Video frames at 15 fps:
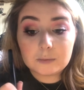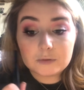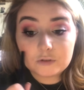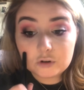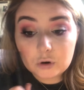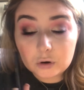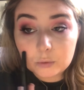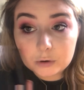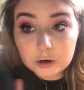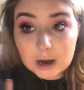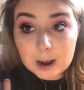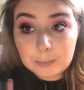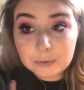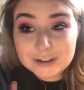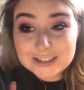If you don't know where your
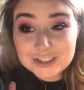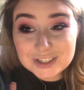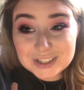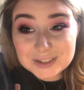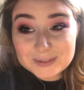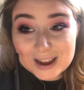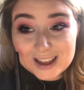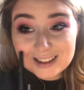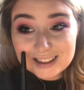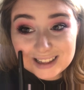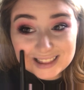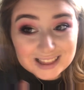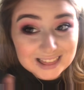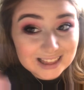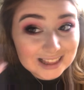apple is, just smile,
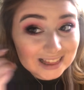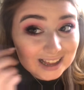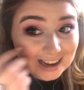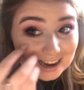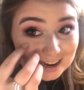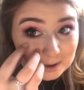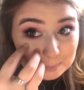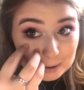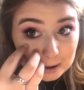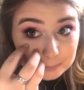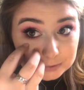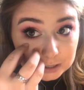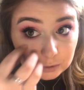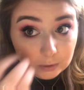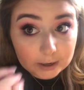and the thing that kind of
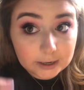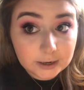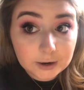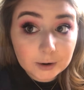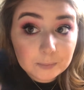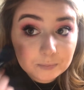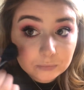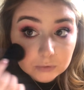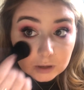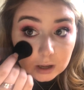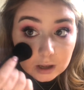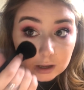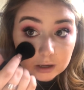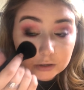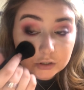pops out right here
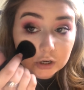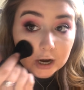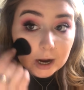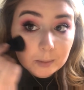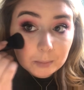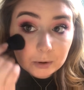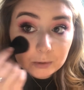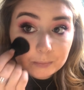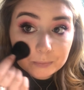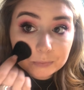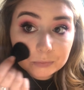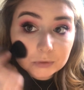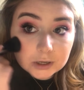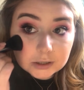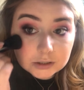is your apple.
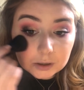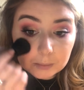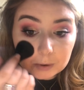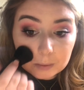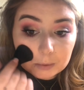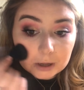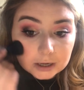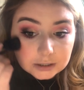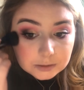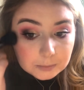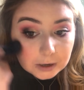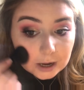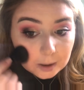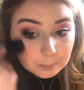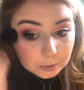So I'm gonna apply it to my
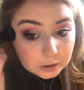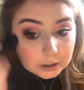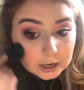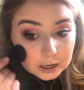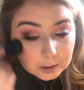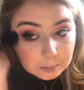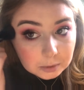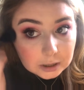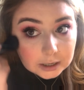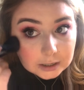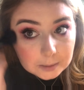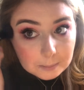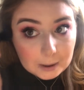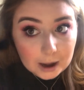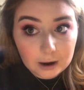apple and kind of blend
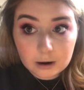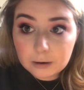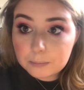it back.